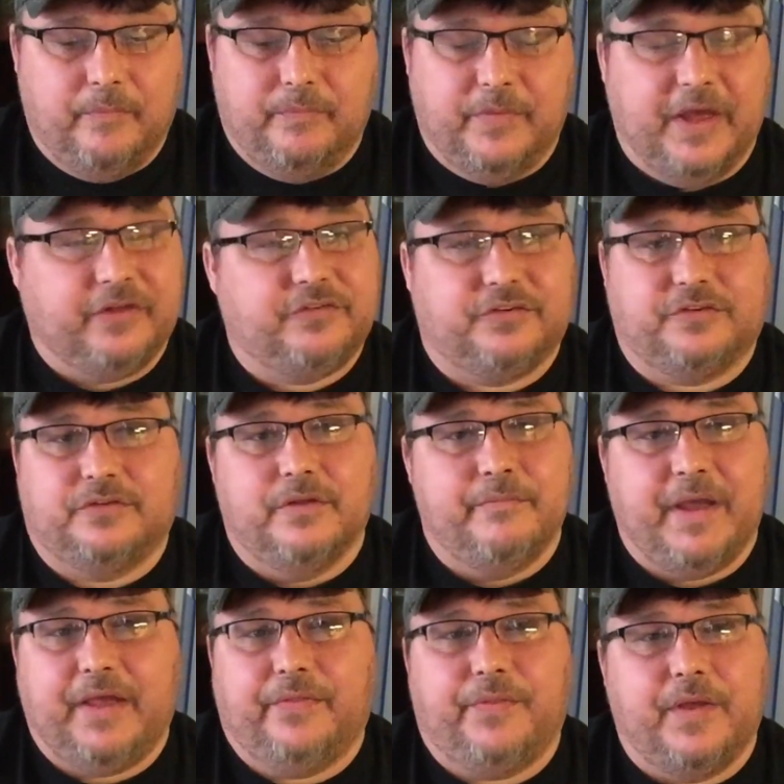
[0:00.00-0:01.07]
that's the
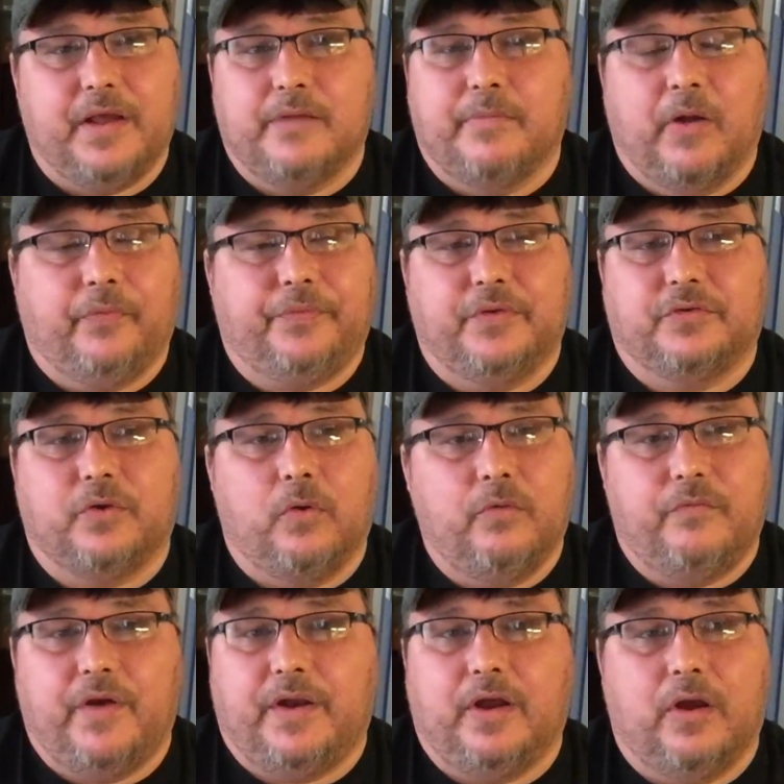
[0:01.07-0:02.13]
main thing about this whole
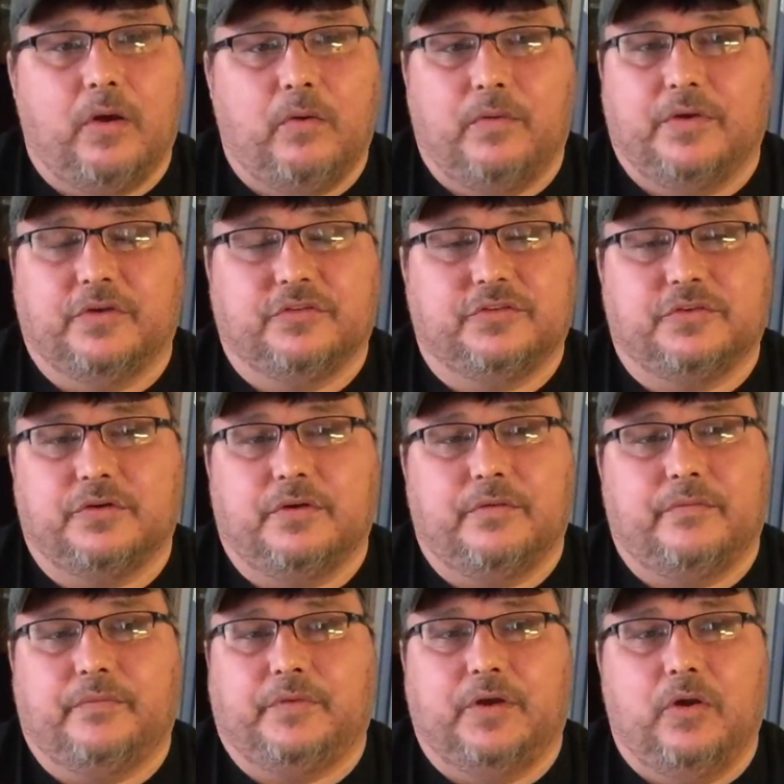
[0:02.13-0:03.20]
video is
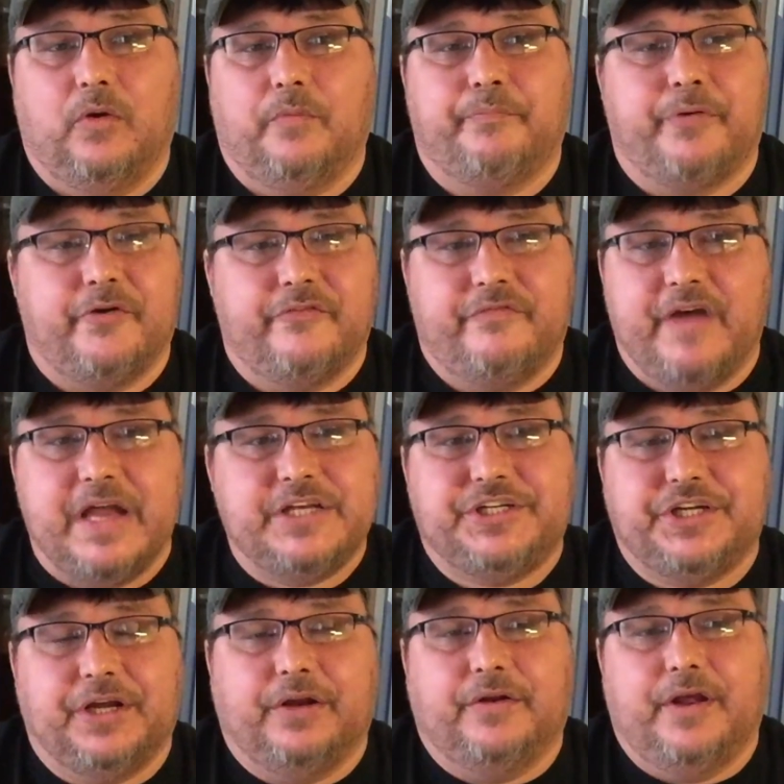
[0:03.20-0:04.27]

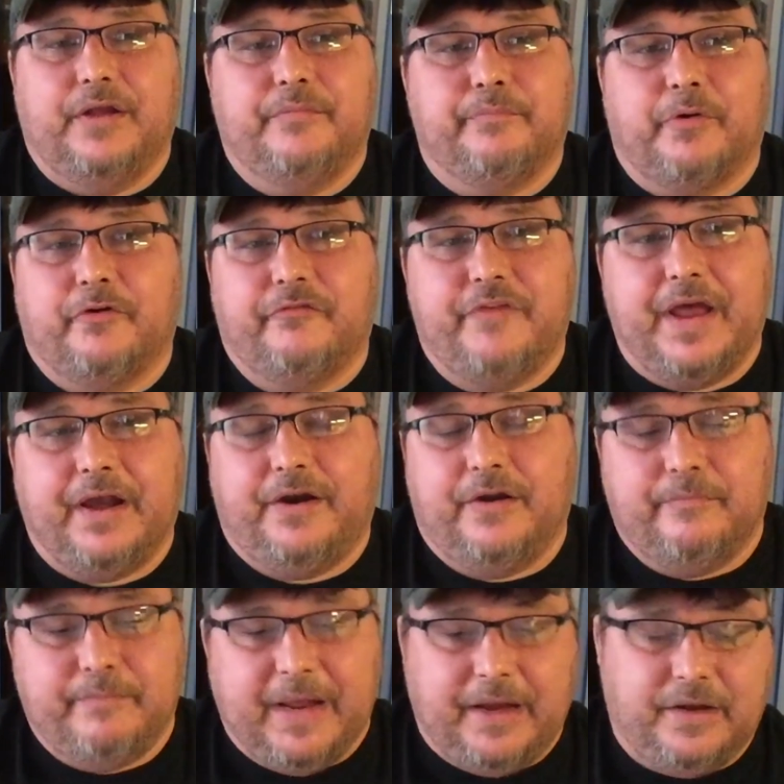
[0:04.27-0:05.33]
prevention and
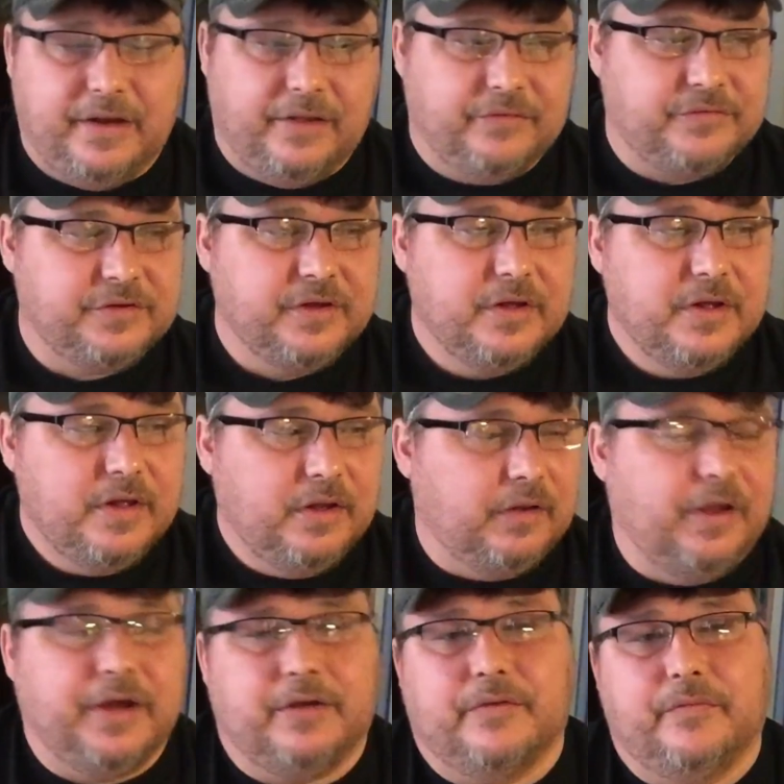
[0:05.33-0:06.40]
preventative maintenance.
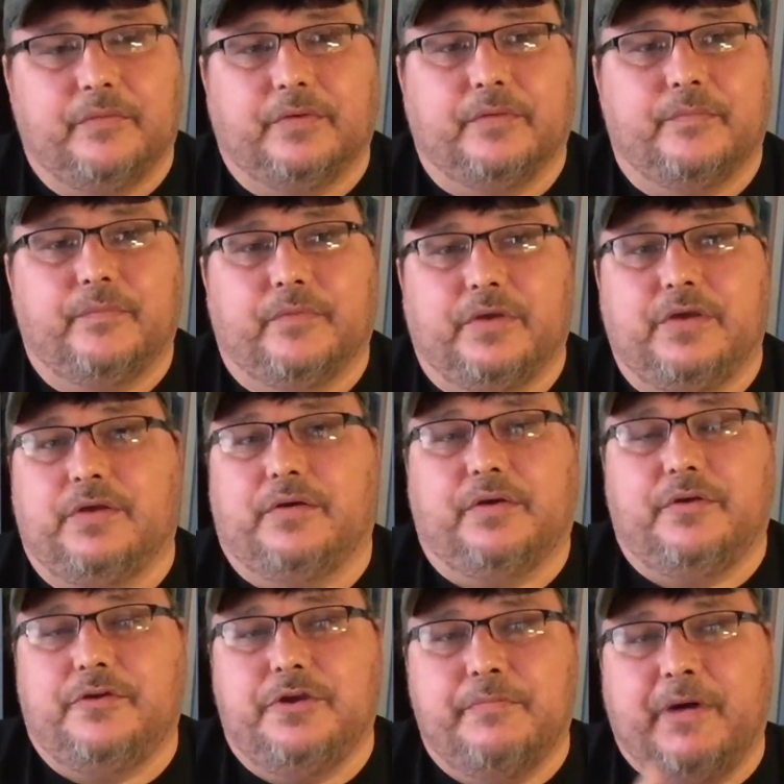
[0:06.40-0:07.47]
Like,
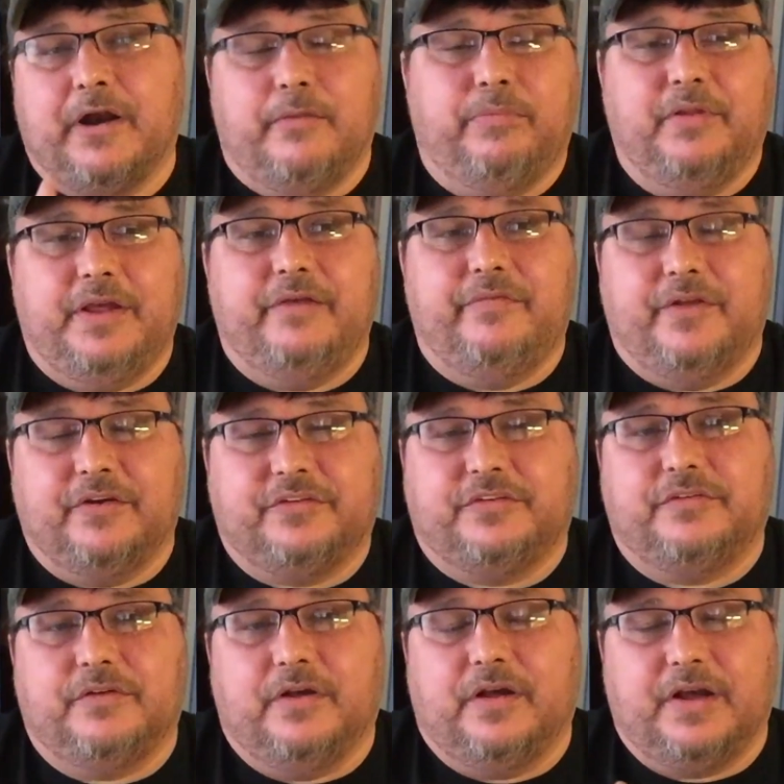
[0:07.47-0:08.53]
you better believe
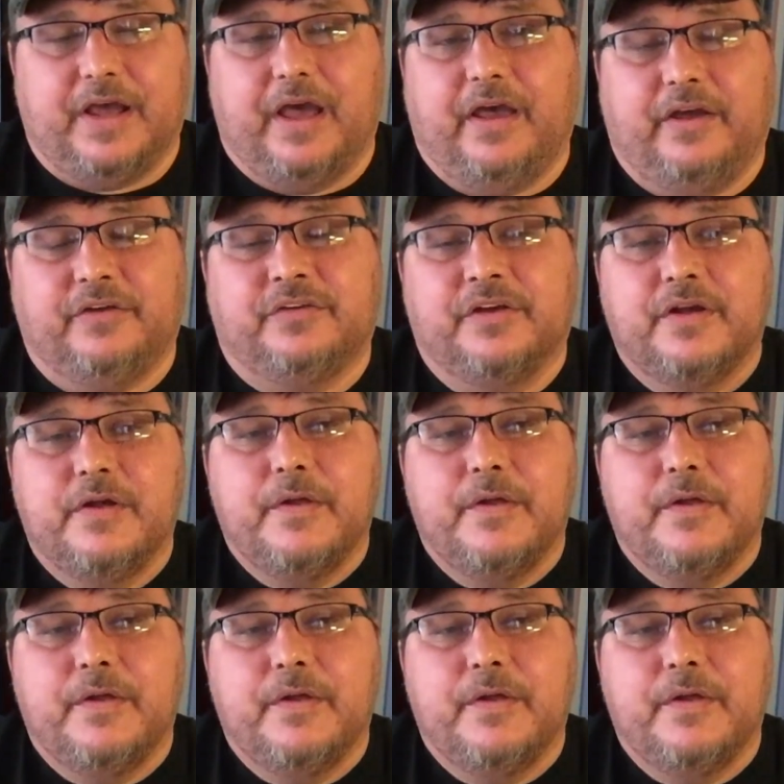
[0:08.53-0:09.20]
this, guys.